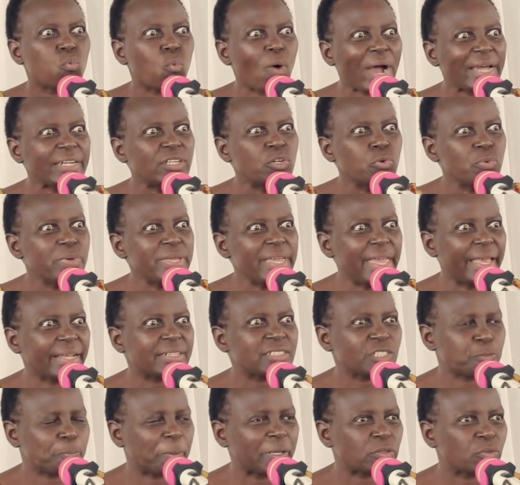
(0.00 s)
What do we
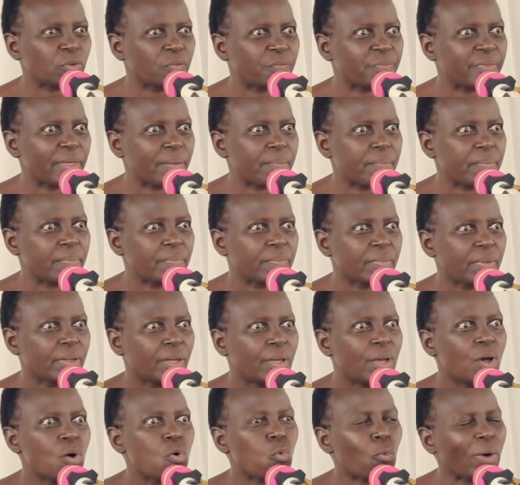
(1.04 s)
expect of them?
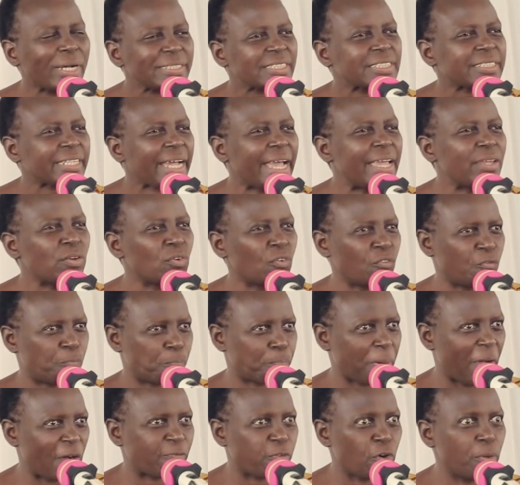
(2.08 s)
What kind
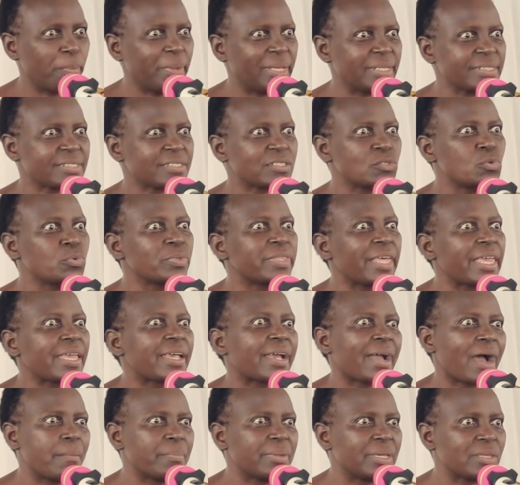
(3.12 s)
of performance do they
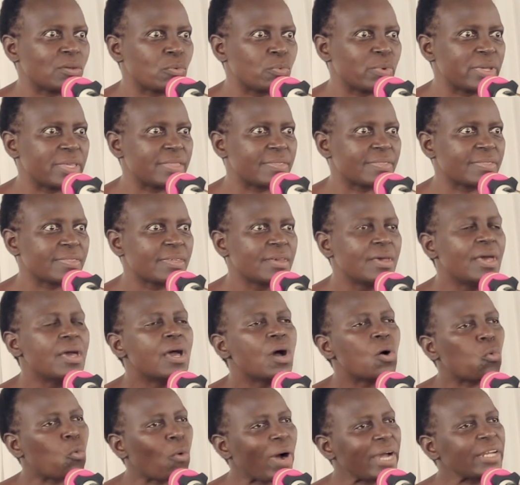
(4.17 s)
come in with?
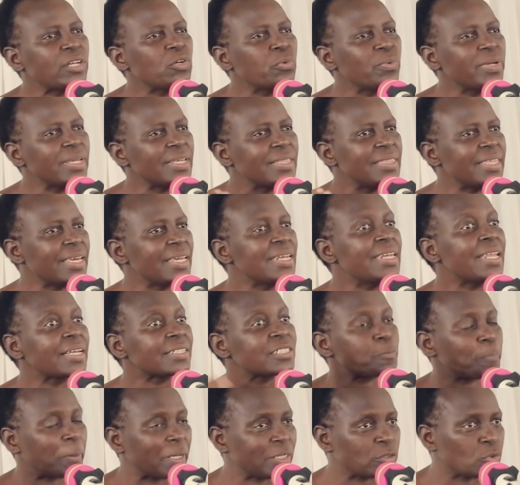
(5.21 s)
What do we then
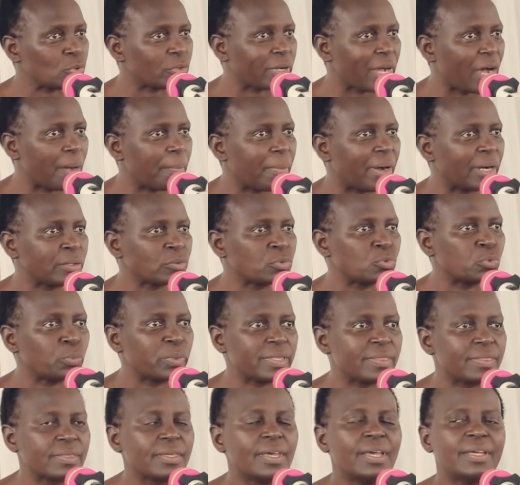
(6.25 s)
expect to come out
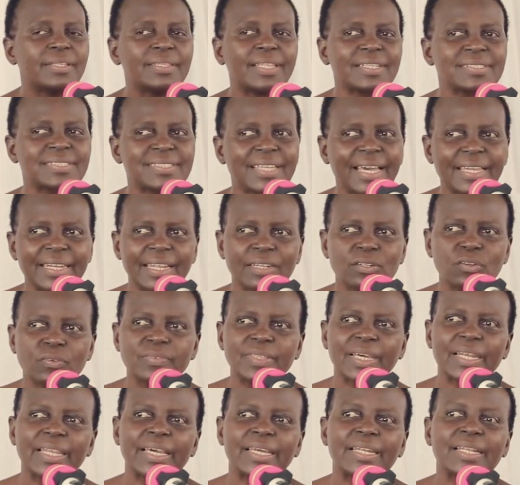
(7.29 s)
with? The standard
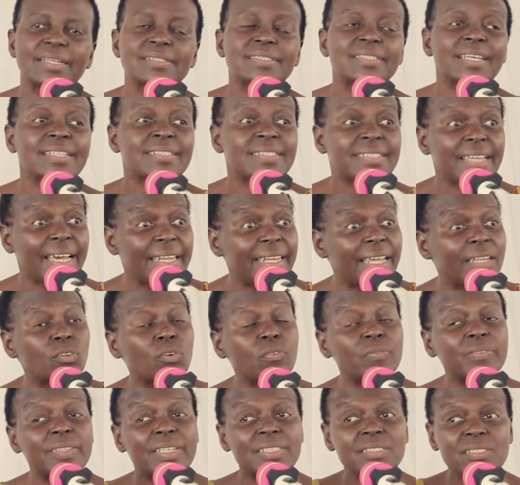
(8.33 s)
of the learners, the standard
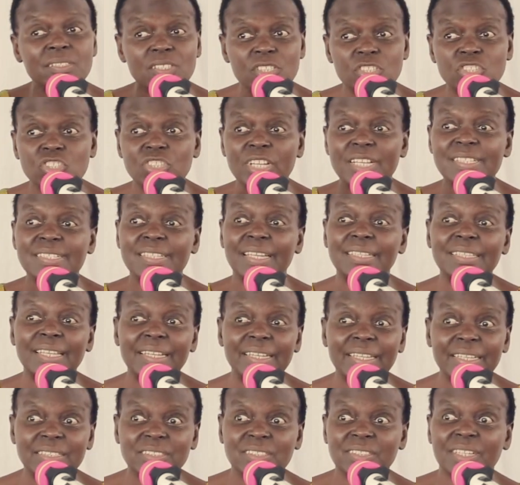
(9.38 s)
of the teachers and
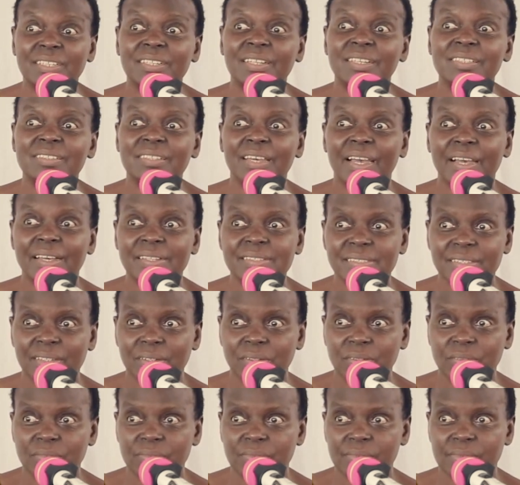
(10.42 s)
the lecturers
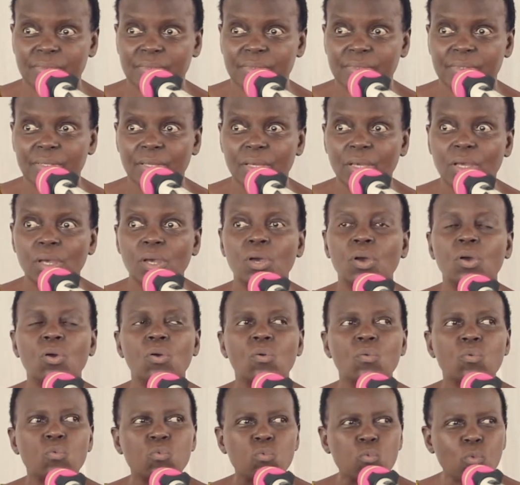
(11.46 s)
ourselves.
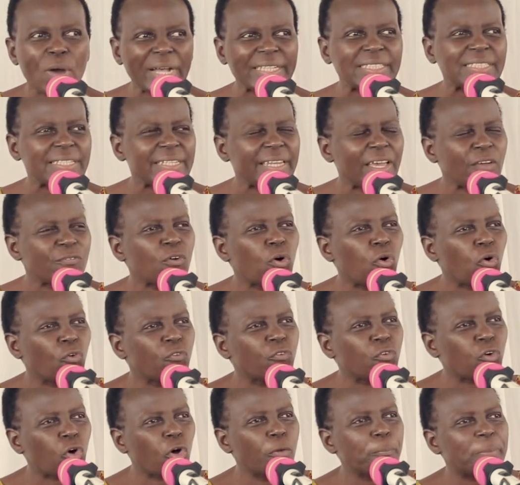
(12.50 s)
What level
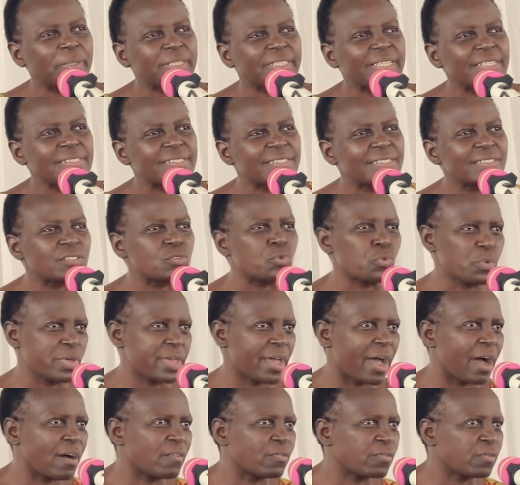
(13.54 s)
of competencies do
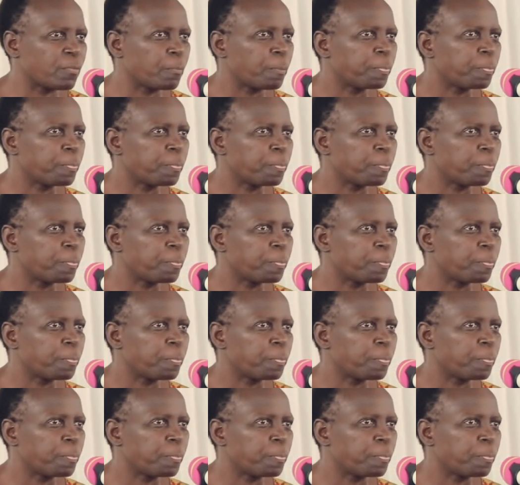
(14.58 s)
we have?